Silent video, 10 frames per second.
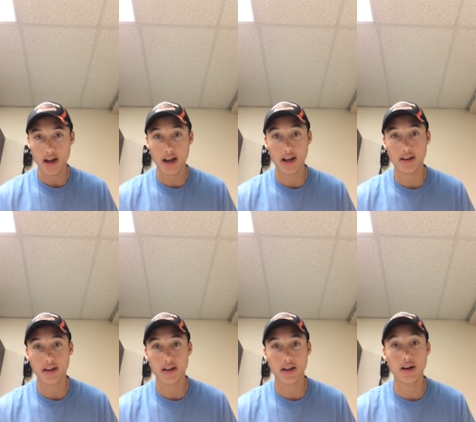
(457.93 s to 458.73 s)

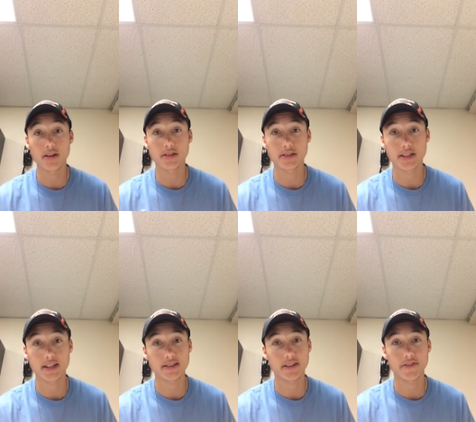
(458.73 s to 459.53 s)
And it also
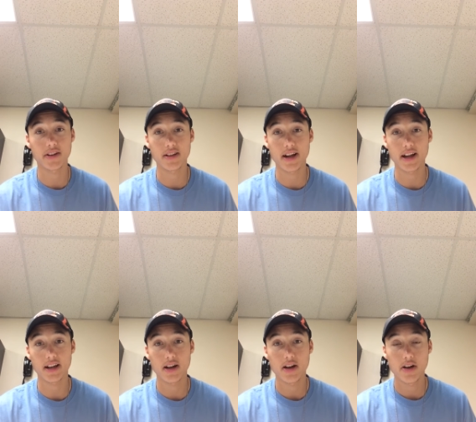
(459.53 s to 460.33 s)
says if you're
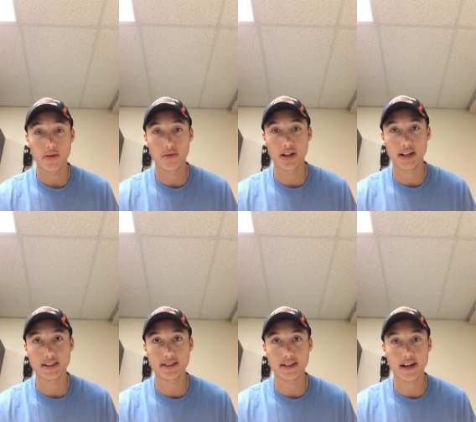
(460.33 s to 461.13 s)
like
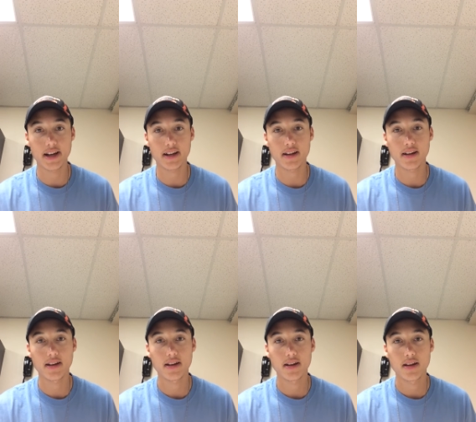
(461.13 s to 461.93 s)
really sick,
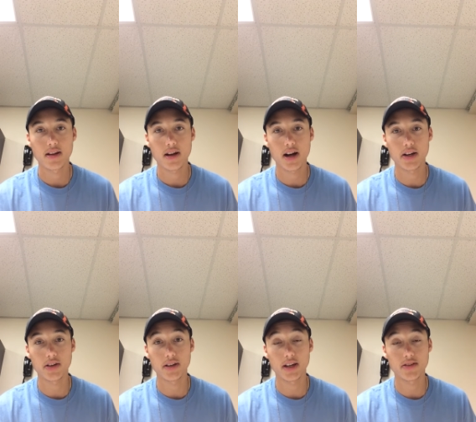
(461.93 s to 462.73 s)

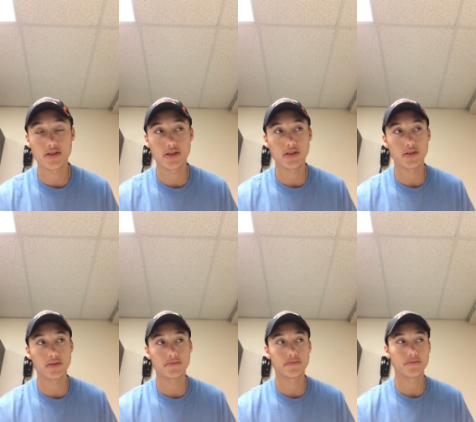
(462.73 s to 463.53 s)
you need to,